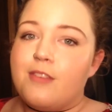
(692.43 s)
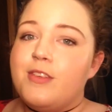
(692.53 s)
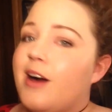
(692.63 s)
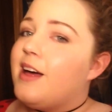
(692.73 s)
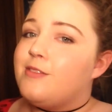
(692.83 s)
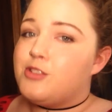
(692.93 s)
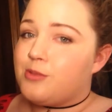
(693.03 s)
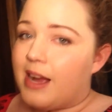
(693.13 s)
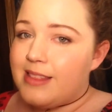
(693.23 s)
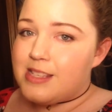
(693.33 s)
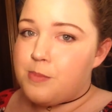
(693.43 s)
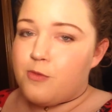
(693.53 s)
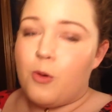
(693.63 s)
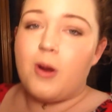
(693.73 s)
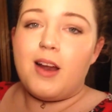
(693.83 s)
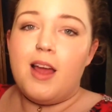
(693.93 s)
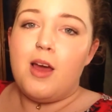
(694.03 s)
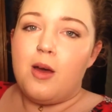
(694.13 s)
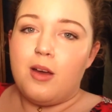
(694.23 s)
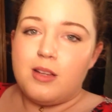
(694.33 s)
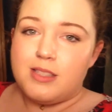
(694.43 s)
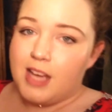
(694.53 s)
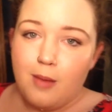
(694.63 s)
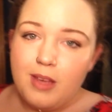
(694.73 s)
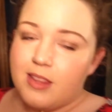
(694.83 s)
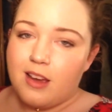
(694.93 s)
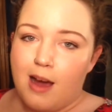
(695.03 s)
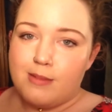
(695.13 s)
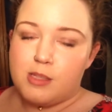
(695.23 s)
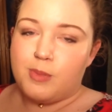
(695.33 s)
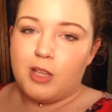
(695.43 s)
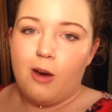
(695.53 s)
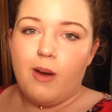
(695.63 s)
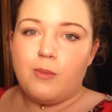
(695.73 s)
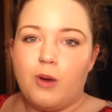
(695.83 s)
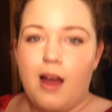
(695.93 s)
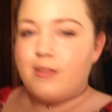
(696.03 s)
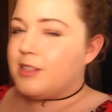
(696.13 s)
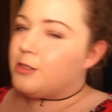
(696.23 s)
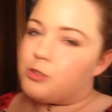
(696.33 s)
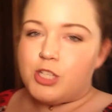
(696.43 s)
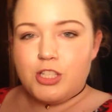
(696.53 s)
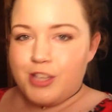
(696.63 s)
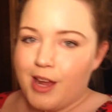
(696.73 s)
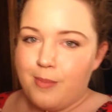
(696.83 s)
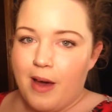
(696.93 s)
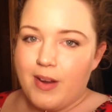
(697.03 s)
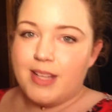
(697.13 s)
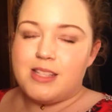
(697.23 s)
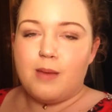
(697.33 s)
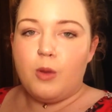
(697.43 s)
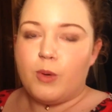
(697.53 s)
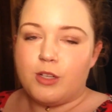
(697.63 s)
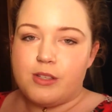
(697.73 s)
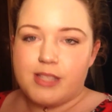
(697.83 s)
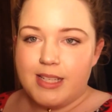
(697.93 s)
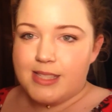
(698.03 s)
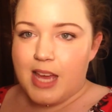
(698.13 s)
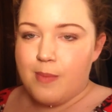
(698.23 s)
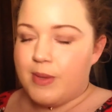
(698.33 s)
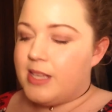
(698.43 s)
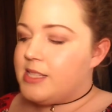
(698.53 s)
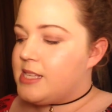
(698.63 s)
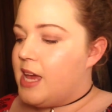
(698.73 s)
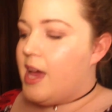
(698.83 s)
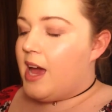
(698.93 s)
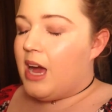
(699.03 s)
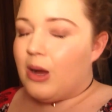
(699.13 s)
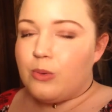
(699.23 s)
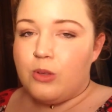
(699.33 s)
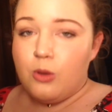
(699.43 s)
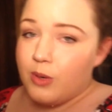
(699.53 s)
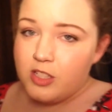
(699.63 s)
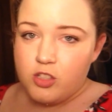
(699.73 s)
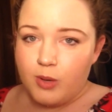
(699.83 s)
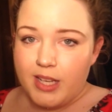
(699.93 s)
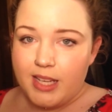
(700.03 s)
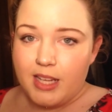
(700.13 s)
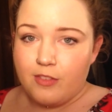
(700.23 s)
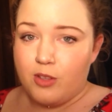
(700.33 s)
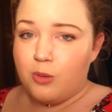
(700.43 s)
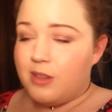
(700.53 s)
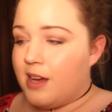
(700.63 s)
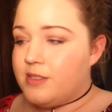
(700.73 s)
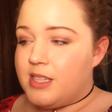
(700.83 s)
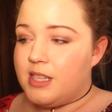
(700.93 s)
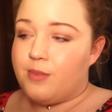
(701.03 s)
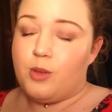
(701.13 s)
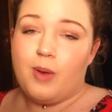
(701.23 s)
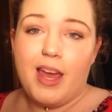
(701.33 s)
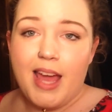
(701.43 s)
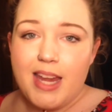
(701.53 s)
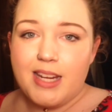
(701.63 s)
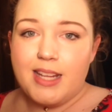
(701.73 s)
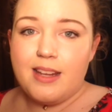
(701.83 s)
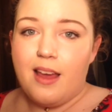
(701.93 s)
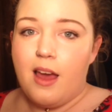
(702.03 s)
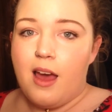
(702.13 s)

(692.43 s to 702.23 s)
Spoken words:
If y'all have tried this before, tell me in the comments below and we'll have a little chit chat about it. Tell me what your skin type is, how you enjoyed it, if you loved it, if you hated it.